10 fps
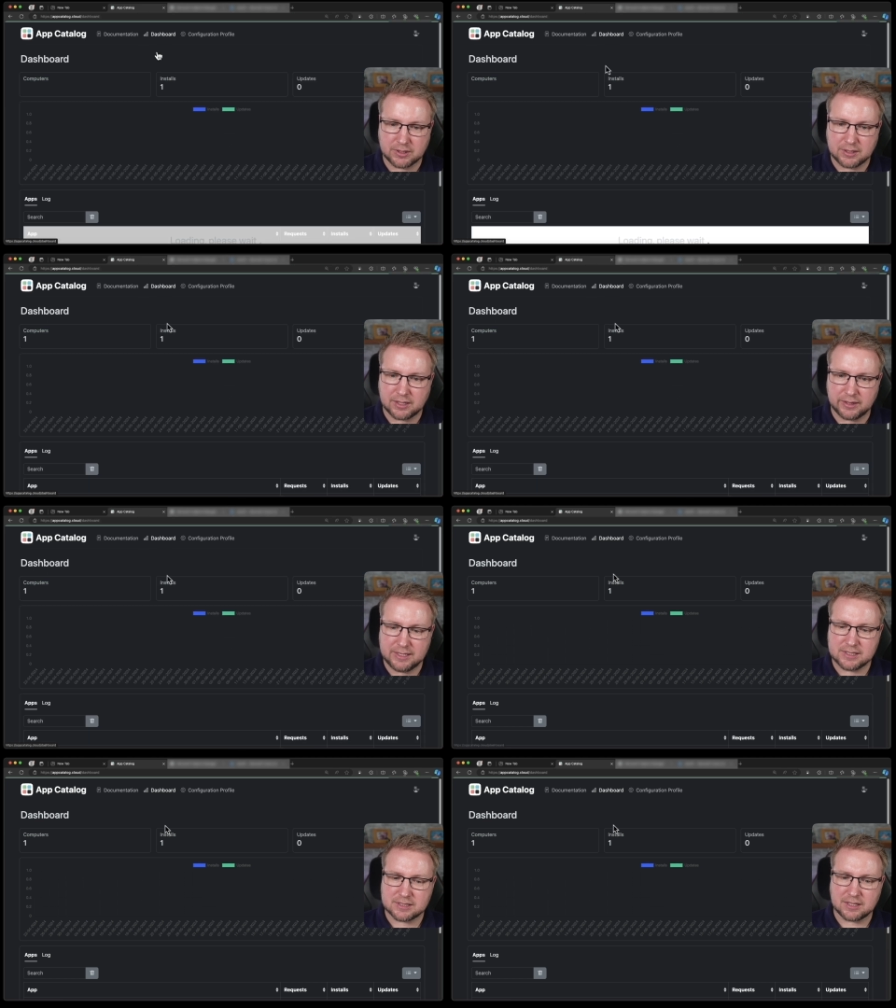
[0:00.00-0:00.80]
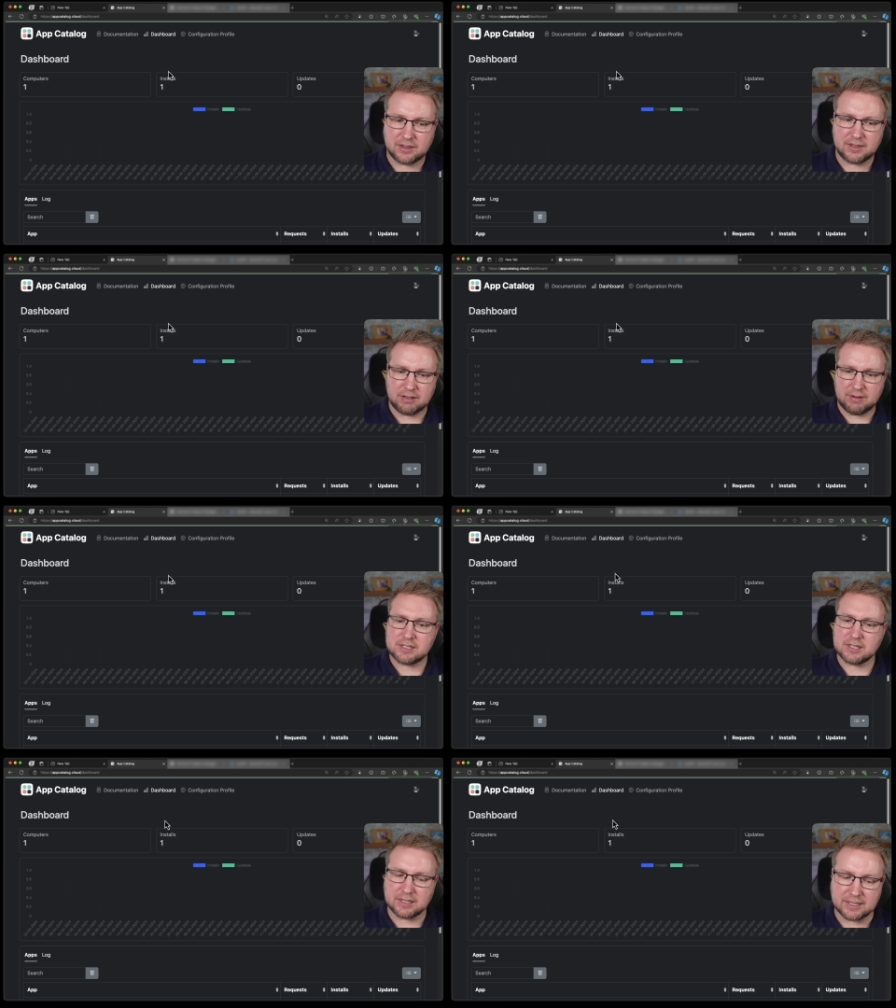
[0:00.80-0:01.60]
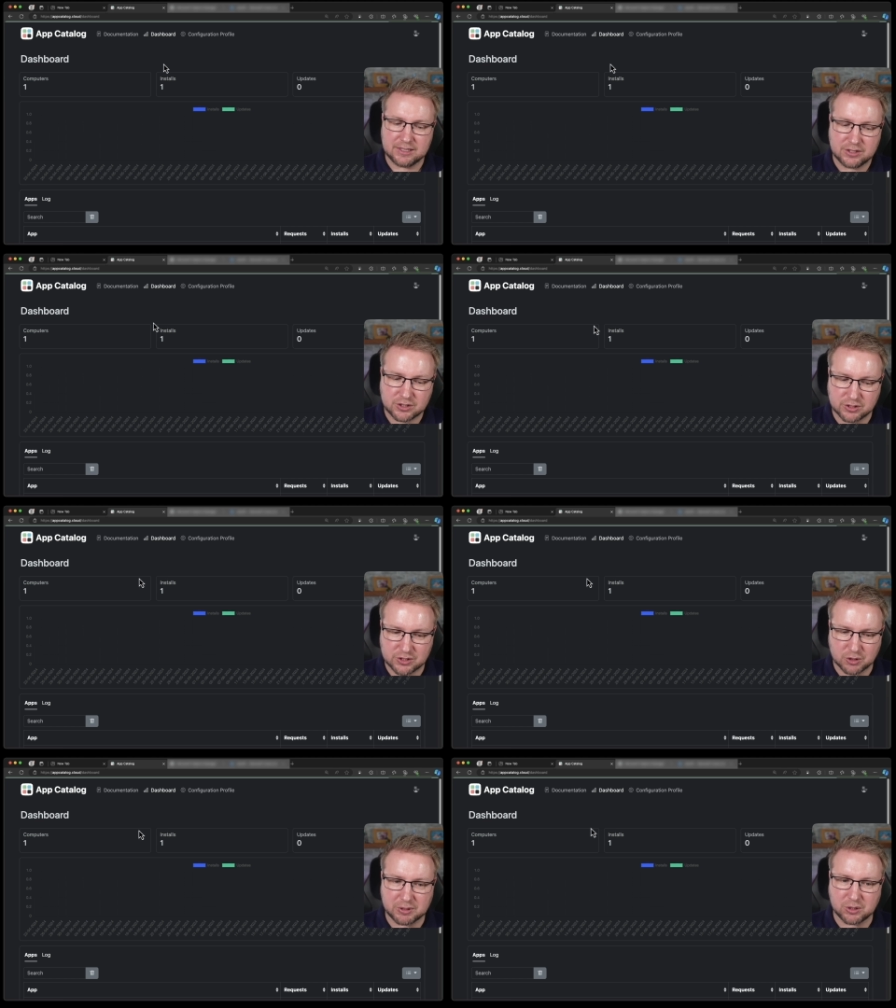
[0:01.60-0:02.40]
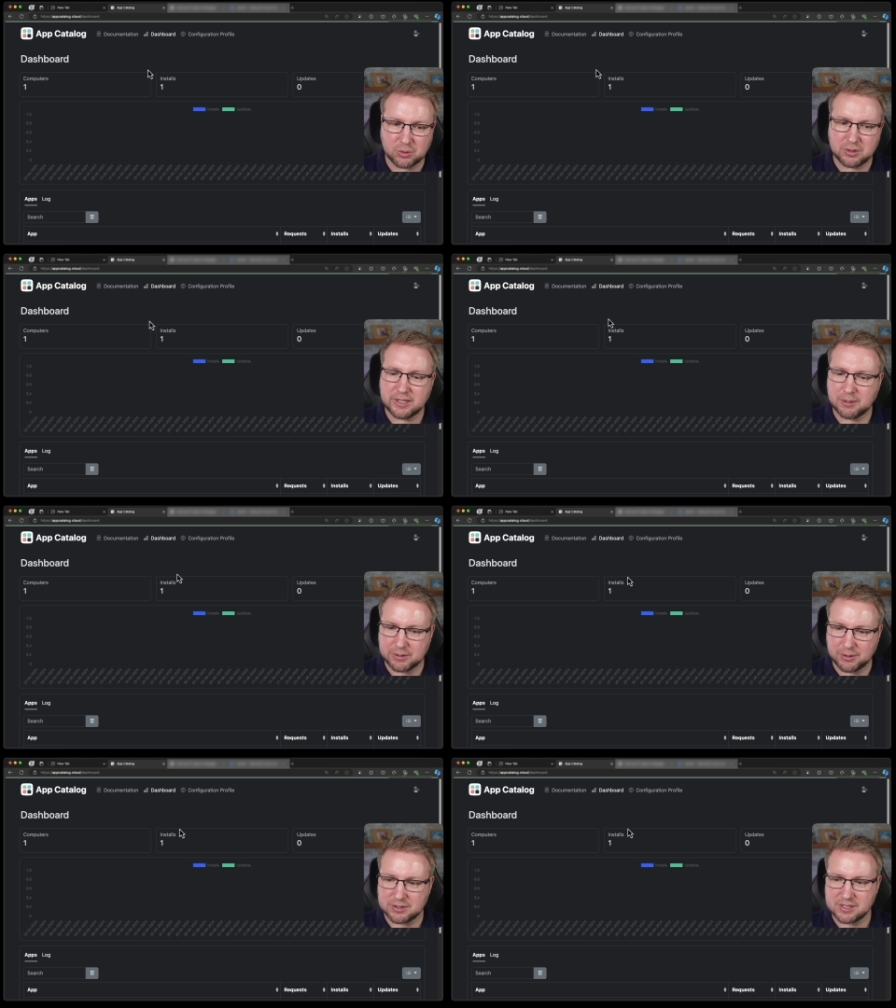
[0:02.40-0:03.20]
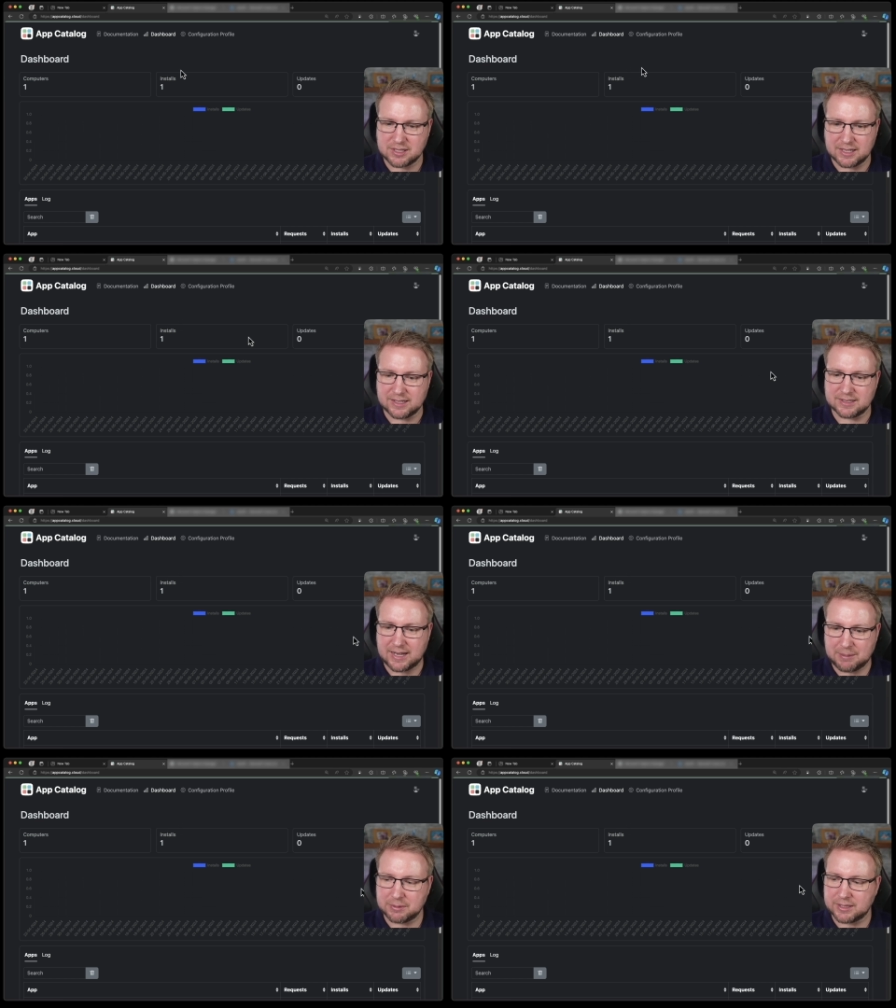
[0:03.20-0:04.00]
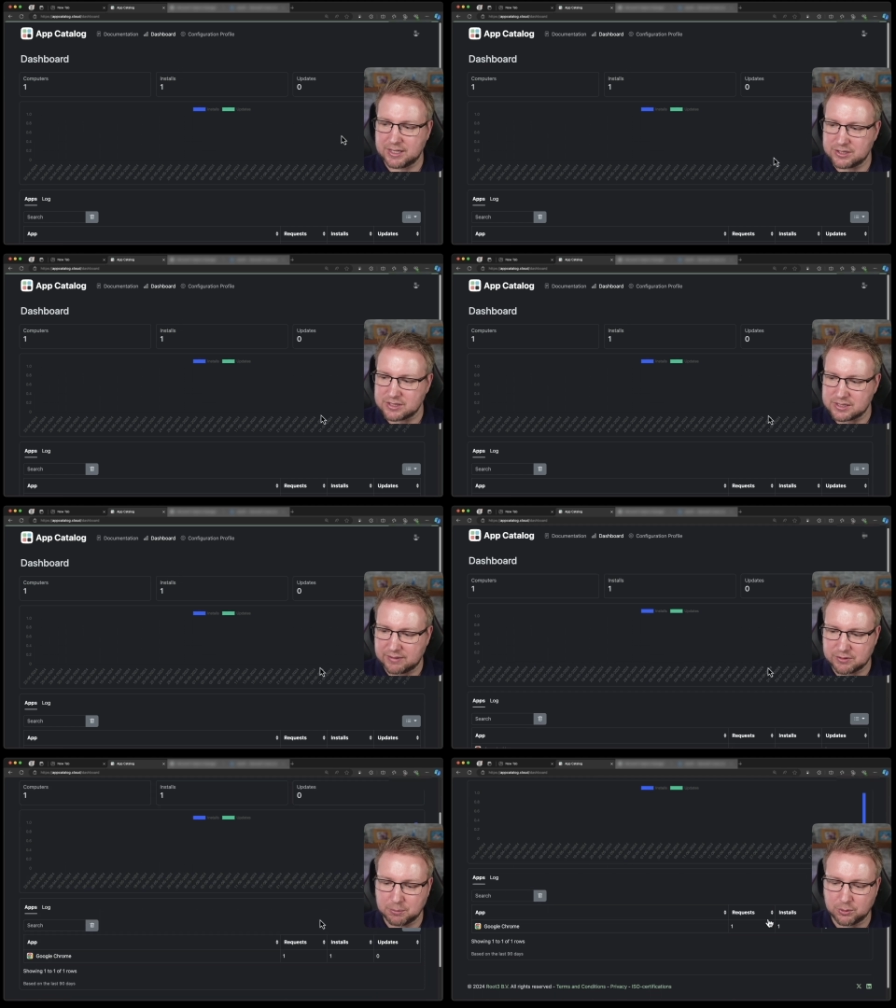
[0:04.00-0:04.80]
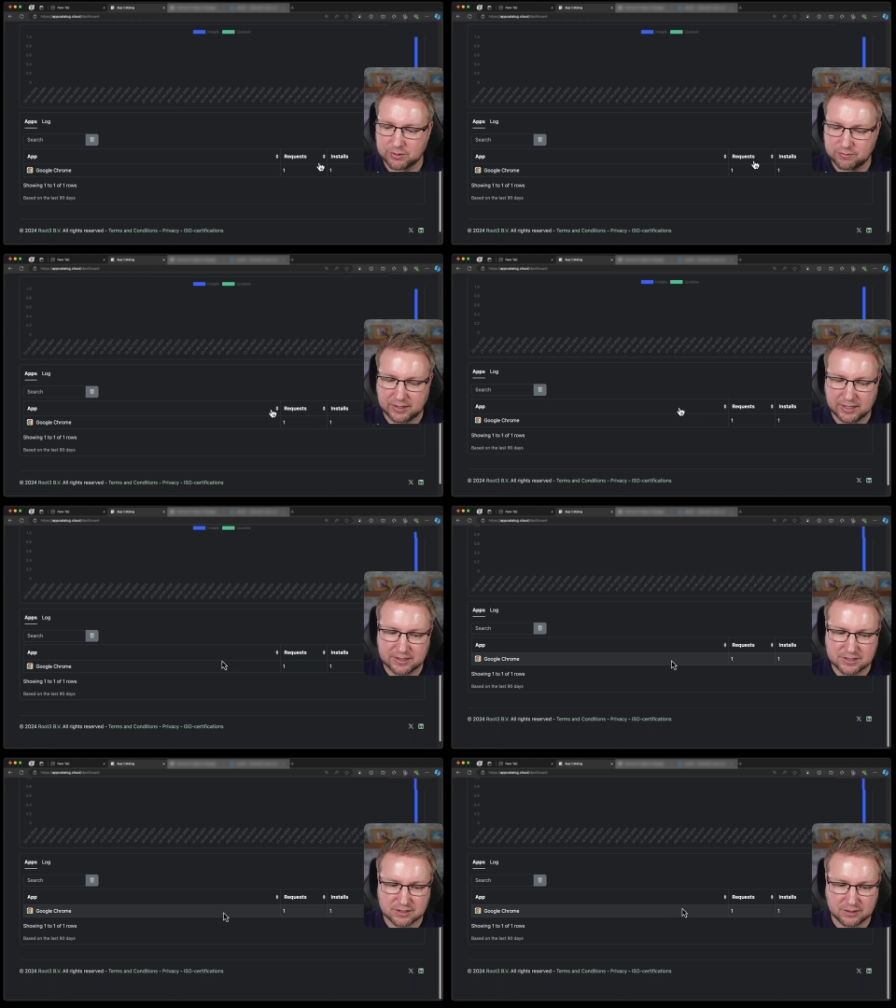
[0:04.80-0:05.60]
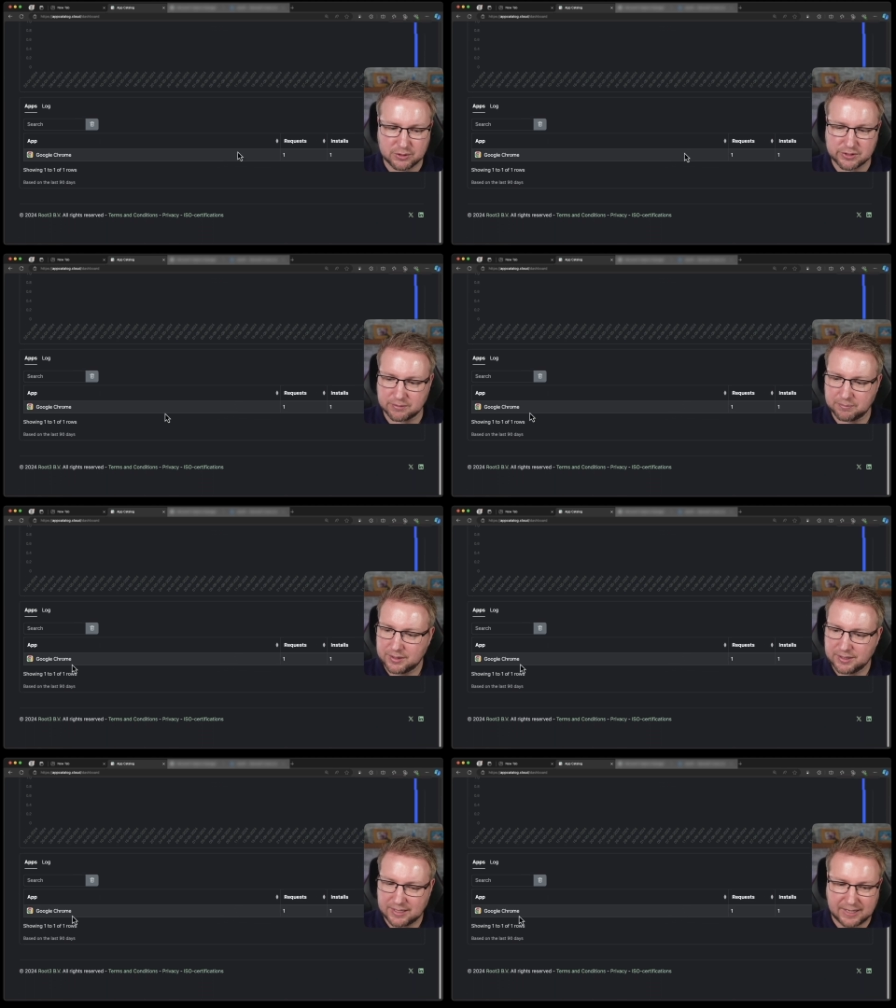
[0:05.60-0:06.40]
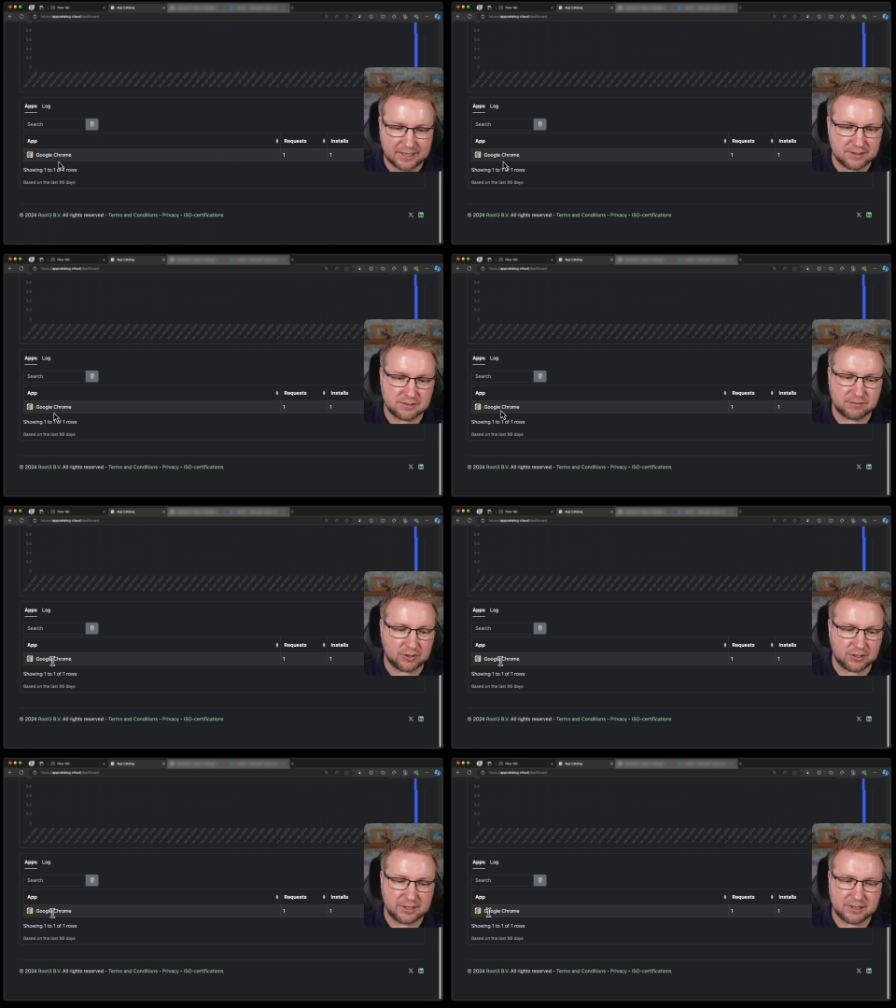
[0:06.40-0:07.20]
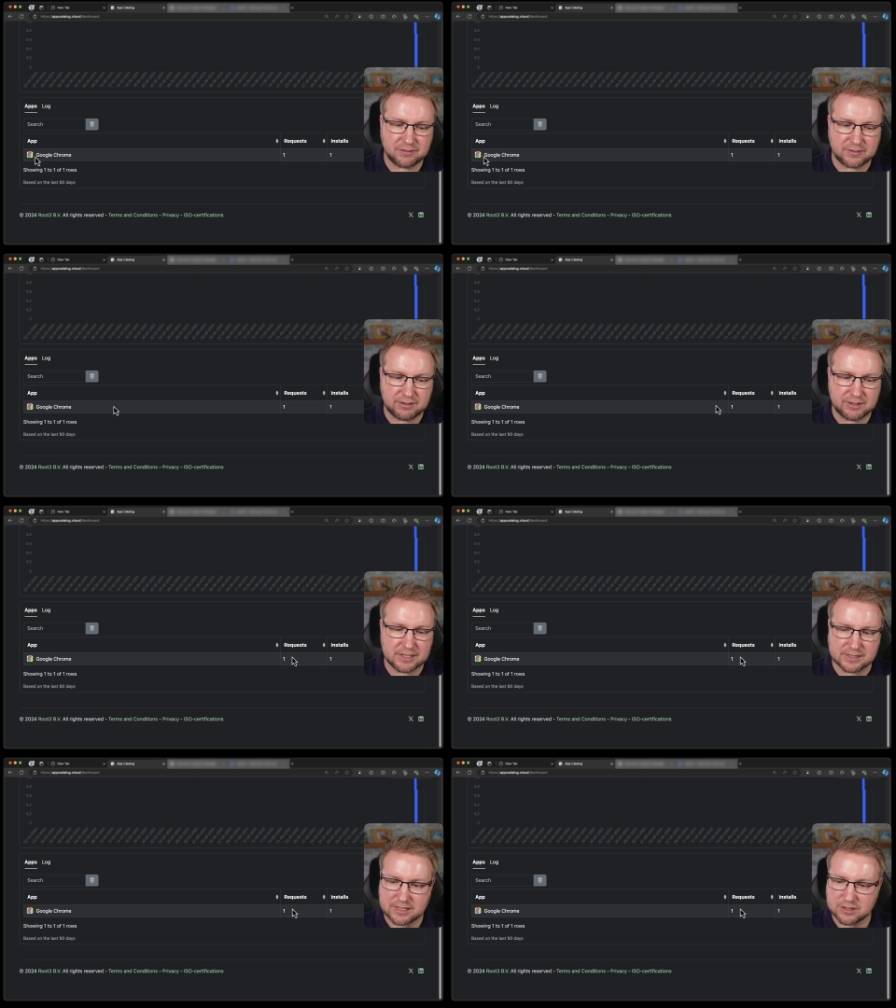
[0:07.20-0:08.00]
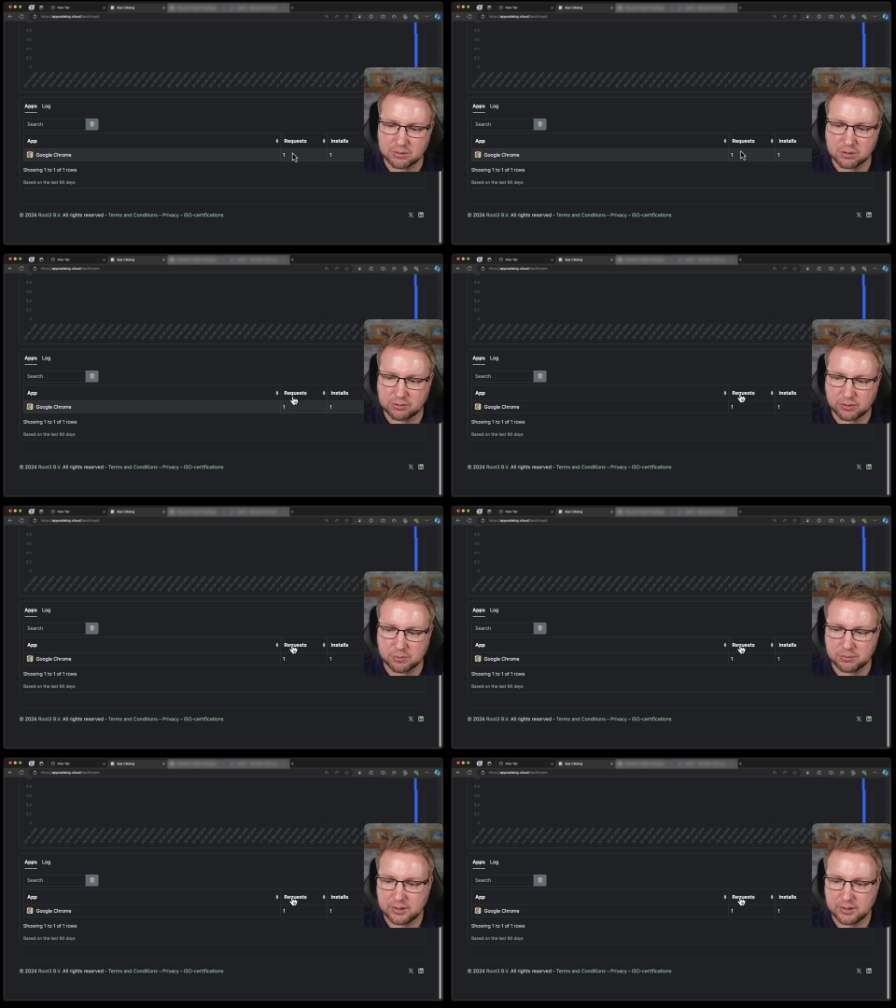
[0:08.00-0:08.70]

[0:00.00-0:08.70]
This, theoretically, should show me all the computers and applications that I've deployed via this solution. And, funnily enough, there it is, there's Google Chrome.